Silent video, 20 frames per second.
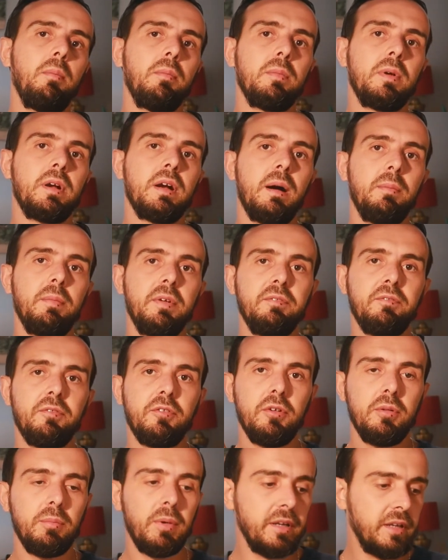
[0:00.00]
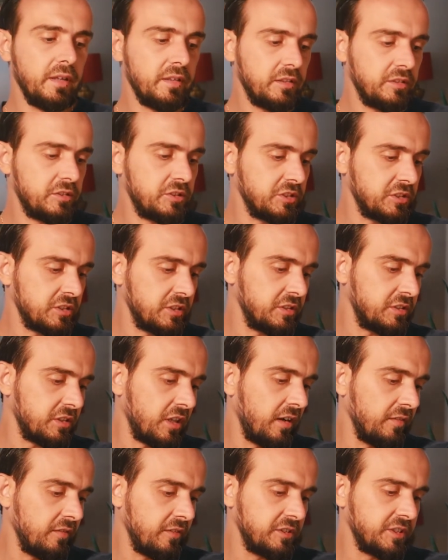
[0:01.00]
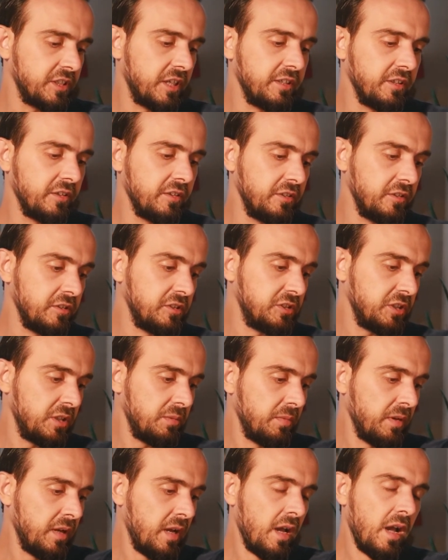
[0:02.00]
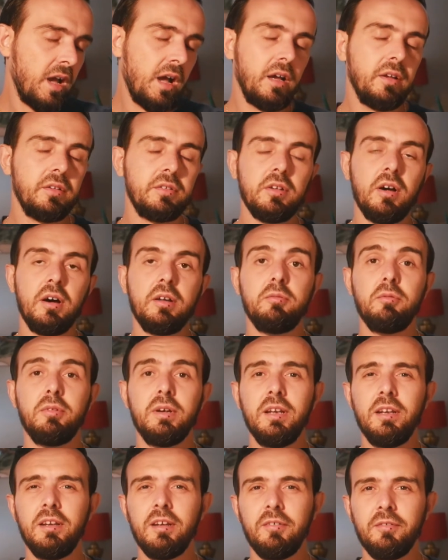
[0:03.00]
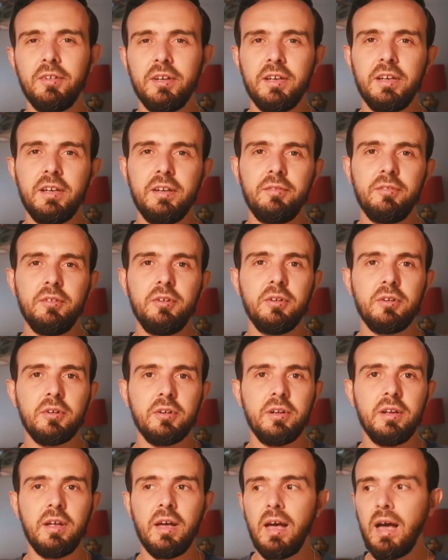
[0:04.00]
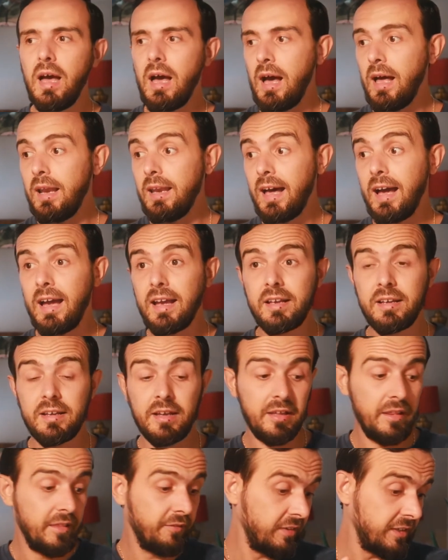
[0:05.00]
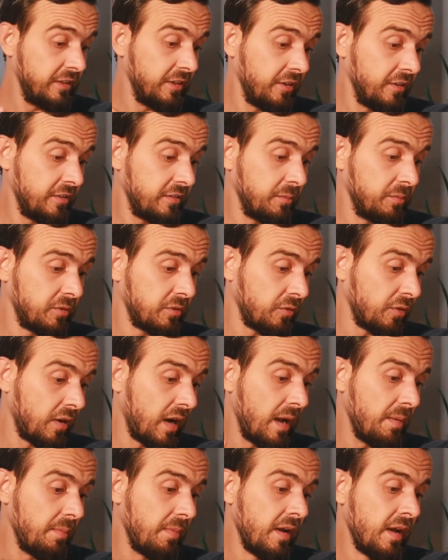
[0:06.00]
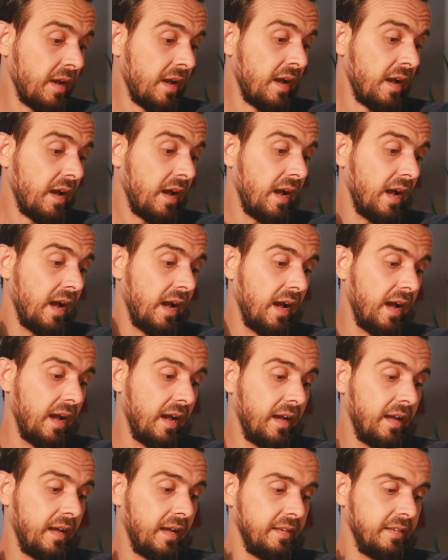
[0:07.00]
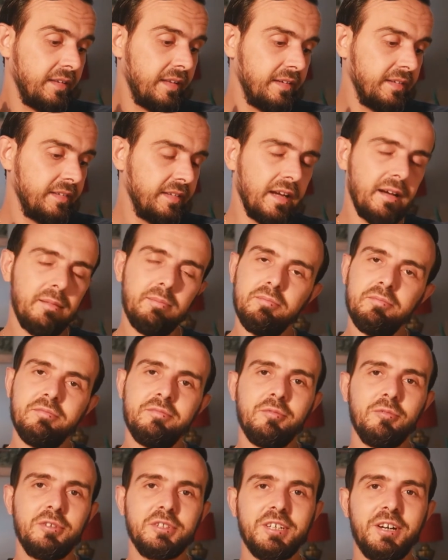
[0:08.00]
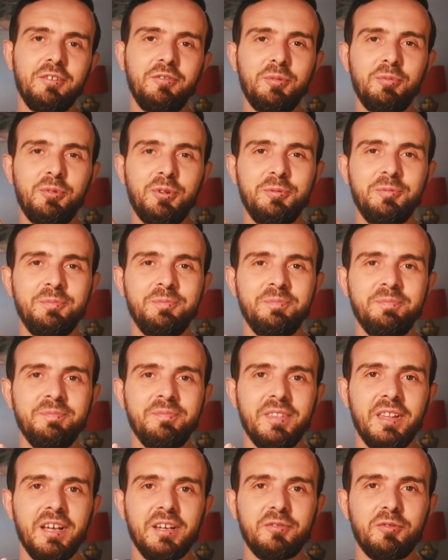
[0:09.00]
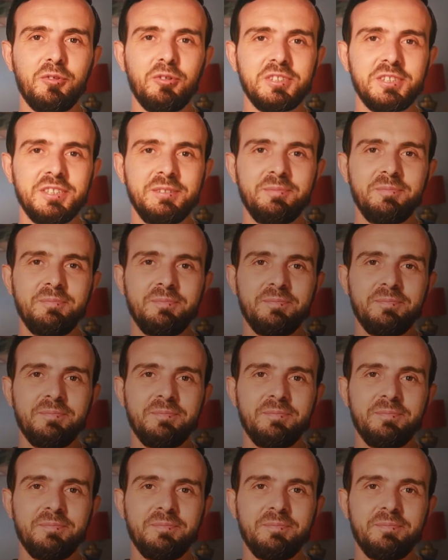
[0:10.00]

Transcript: coming through. But this is just the start of the journey on YouTube, so I'd really love it if you could like the video, subscribe, and then yeah, watch out for more. Thanks for watching.